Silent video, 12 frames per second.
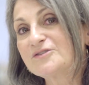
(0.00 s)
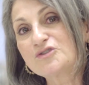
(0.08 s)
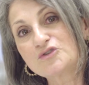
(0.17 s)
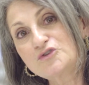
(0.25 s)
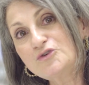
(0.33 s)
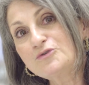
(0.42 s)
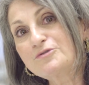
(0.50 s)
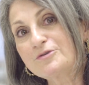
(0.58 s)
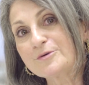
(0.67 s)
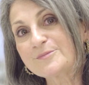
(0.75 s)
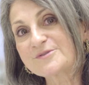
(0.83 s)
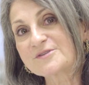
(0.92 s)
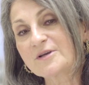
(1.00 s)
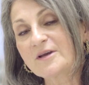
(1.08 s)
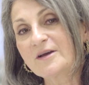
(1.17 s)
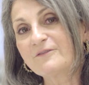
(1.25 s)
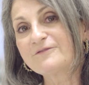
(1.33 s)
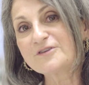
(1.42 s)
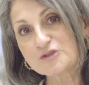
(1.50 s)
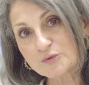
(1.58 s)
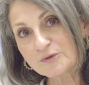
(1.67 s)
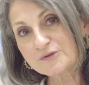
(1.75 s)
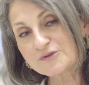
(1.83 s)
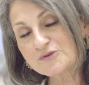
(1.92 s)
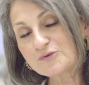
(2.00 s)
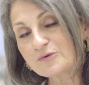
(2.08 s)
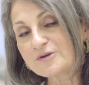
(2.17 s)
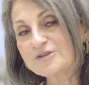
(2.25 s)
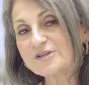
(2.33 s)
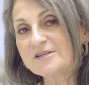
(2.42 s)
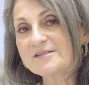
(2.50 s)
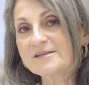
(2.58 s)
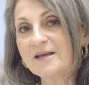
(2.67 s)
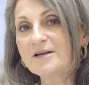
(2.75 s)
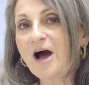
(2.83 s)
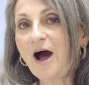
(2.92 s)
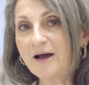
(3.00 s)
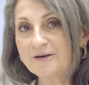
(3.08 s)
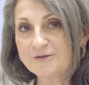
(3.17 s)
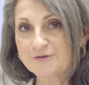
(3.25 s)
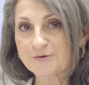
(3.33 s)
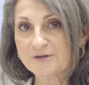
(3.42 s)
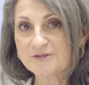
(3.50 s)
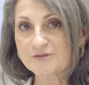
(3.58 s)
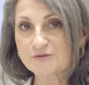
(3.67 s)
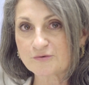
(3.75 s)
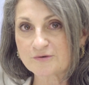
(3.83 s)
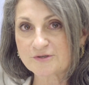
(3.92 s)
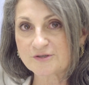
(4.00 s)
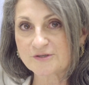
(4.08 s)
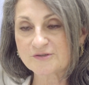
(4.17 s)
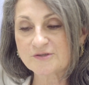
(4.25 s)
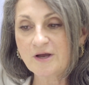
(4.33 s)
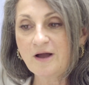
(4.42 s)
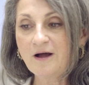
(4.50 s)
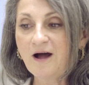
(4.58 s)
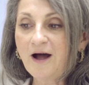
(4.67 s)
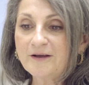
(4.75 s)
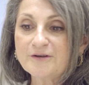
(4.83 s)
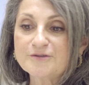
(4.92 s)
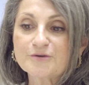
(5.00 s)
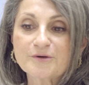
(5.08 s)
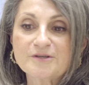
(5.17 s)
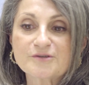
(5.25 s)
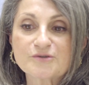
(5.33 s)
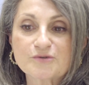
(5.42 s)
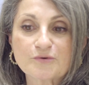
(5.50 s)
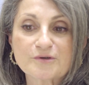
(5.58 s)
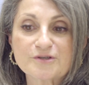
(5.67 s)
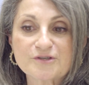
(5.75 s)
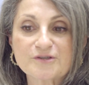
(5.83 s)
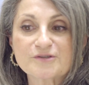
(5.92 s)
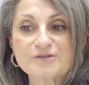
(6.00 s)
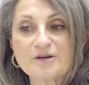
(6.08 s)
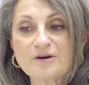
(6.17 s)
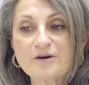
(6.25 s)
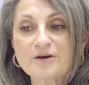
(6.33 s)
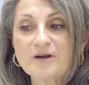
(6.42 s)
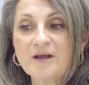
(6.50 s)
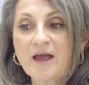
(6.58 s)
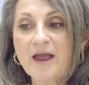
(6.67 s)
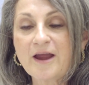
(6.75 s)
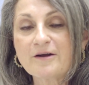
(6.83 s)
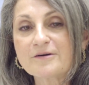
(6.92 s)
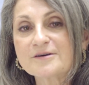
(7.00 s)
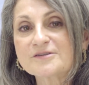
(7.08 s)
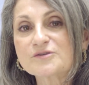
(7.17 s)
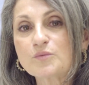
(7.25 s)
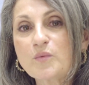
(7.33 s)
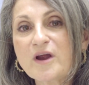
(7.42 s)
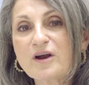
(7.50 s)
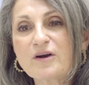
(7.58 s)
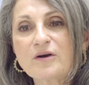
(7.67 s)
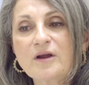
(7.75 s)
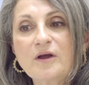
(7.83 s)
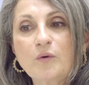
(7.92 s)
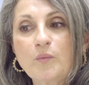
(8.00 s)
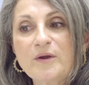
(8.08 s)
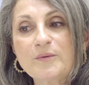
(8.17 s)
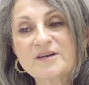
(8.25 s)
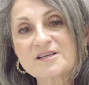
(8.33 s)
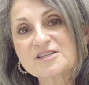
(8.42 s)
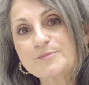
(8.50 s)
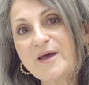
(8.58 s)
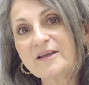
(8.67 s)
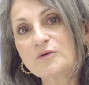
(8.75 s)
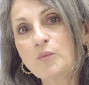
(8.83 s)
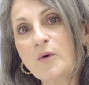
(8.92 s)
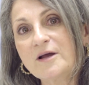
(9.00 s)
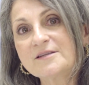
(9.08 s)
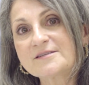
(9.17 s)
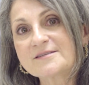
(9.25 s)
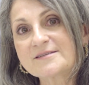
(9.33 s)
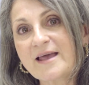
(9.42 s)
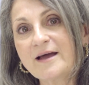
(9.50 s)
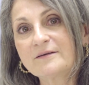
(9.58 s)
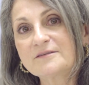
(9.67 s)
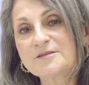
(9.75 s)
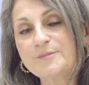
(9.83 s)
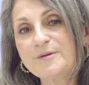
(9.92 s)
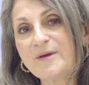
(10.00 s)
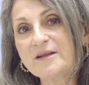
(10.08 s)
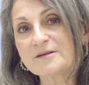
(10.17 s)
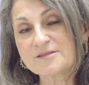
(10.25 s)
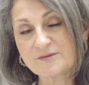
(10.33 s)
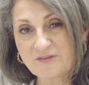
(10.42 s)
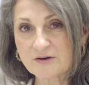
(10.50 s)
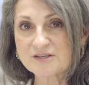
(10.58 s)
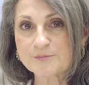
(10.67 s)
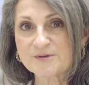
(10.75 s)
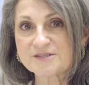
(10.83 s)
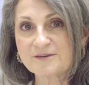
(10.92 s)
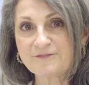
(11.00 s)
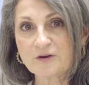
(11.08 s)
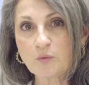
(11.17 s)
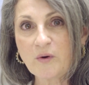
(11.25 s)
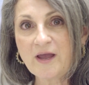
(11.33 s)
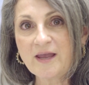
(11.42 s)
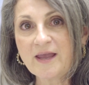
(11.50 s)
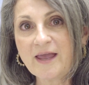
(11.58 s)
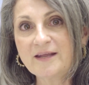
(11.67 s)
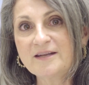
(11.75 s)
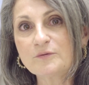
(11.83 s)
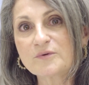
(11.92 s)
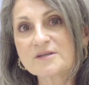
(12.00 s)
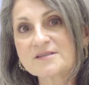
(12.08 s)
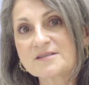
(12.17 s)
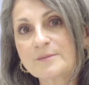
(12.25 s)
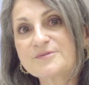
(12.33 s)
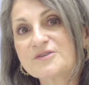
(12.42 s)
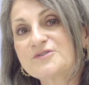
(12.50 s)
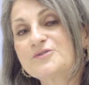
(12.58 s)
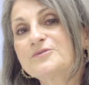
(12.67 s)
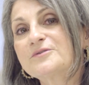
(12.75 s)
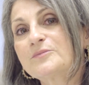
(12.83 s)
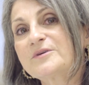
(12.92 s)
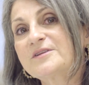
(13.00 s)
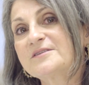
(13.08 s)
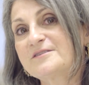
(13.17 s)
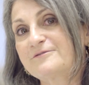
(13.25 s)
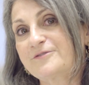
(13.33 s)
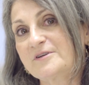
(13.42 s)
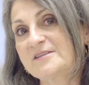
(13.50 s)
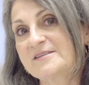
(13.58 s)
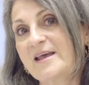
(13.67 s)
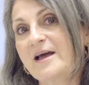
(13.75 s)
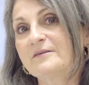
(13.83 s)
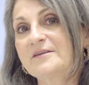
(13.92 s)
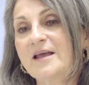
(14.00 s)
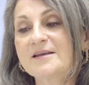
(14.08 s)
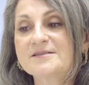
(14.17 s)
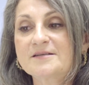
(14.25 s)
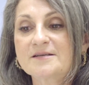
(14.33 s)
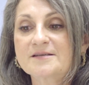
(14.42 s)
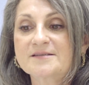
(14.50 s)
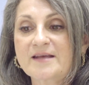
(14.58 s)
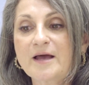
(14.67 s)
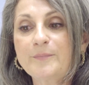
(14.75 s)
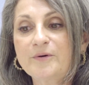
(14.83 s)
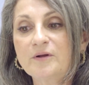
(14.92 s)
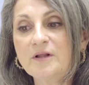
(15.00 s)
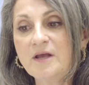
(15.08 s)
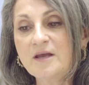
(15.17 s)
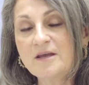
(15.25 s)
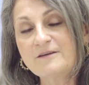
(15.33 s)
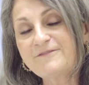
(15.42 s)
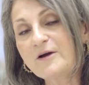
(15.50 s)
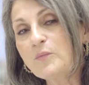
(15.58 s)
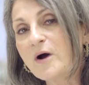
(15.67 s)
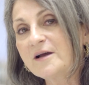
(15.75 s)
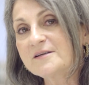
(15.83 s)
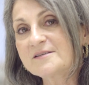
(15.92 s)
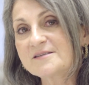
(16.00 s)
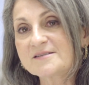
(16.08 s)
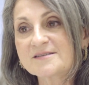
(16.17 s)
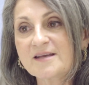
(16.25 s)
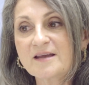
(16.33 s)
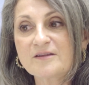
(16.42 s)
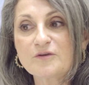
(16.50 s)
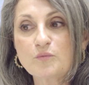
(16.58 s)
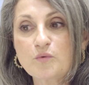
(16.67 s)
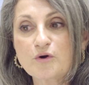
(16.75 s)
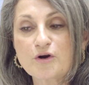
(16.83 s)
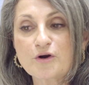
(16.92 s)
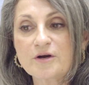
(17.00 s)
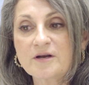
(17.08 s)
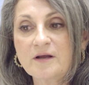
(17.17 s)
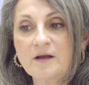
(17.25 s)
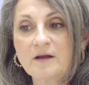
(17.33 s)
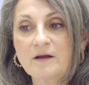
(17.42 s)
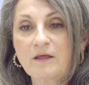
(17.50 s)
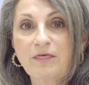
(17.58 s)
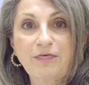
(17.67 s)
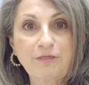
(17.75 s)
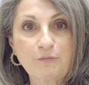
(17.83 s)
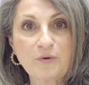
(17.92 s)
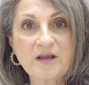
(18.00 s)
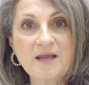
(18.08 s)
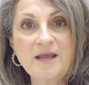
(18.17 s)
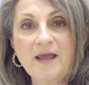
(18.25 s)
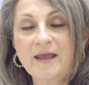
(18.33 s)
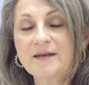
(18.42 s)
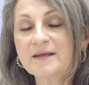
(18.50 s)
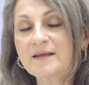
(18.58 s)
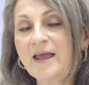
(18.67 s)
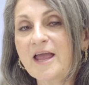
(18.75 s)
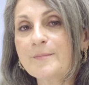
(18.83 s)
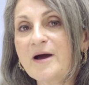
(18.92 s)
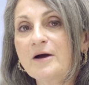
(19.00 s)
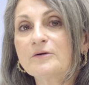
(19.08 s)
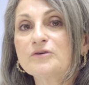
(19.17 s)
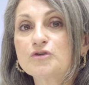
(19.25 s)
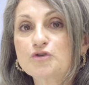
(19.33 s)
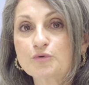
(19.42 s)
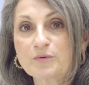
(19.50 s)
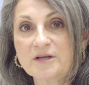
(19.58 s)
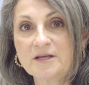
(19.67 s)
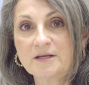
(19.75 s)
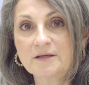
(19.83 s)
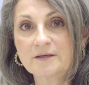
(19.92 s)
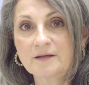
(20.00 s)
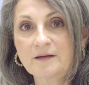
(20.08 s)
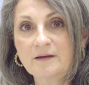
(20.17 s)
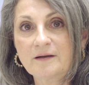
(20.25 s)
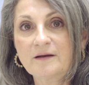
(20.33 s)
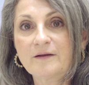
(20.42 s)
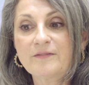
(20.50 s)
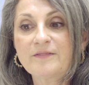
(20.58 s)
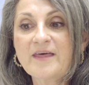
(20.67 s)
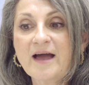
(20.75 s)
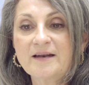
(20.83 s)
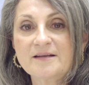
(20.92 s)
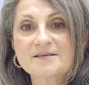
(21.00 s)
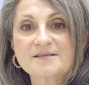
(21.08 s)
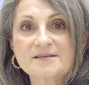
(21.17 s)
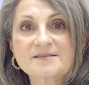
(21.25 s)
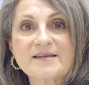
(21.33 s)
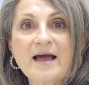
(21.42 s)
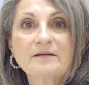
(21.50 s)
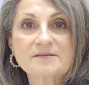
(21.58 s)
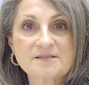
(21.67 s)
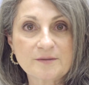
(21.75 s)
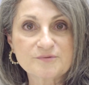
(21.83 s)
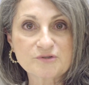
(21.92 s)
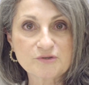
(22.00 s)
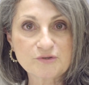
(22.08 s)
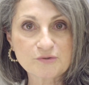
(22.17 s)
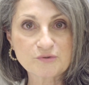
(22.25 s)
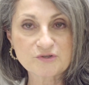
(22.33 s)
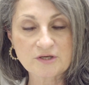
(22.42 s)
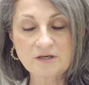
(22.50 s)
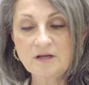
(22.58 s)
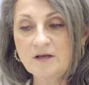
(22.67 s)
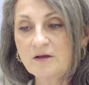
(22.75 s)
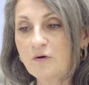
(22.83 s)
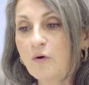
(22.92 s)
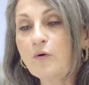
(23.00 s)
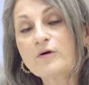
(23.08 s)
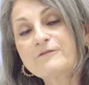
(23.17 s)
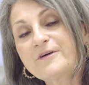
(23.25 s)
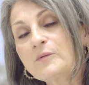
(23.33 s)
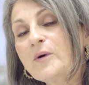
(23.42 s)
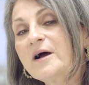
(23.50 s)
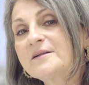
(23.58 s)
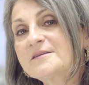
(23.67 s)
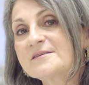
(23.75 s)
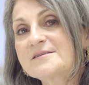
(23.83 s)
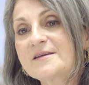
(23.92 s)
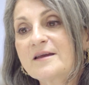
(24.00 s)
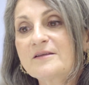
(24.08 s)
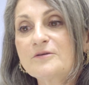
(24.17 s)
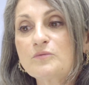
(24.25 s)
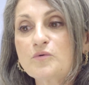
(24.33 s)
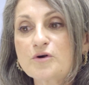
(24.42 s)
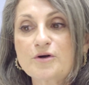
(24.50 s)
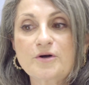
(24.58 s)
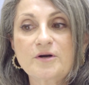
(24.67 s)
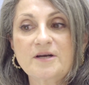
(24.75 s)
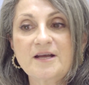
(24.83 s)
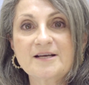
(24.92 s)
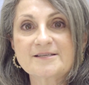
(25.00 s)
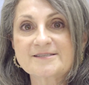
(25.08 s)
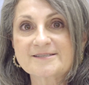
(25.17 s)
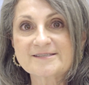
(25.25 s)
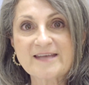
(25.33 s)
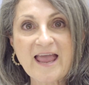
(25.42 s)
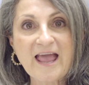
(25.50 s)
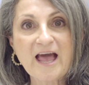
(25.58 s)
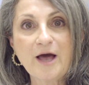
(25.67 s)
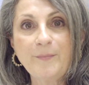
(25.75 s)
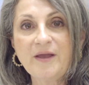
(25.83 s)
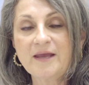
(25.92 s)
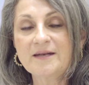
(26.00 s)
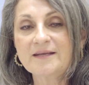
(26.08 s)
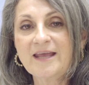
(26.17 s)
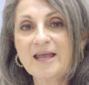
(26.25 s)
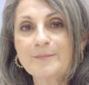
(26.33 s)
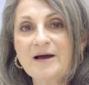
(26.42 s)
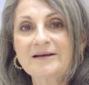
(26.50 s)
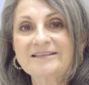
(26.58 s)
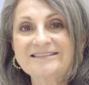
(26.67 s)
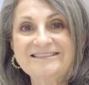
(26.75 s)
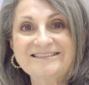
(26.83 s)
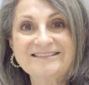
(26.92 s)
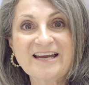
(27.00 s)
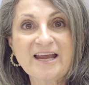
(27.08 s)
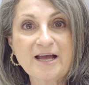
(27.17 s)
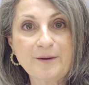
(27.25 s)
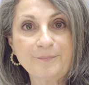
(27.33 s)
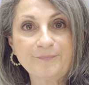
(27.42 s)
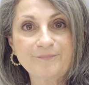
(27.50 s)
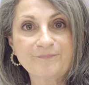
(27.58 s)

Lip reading: into two groups: visual distortions and auditory distortions. Auditory distortions are errors where we would expect one sound to be made a very specific way and it was substituted with a different sound. As an example, if I wanted to say the word 3 and it came out dree, that is a sound substitution. Or if I wanted to say the word Sam and it came out sham.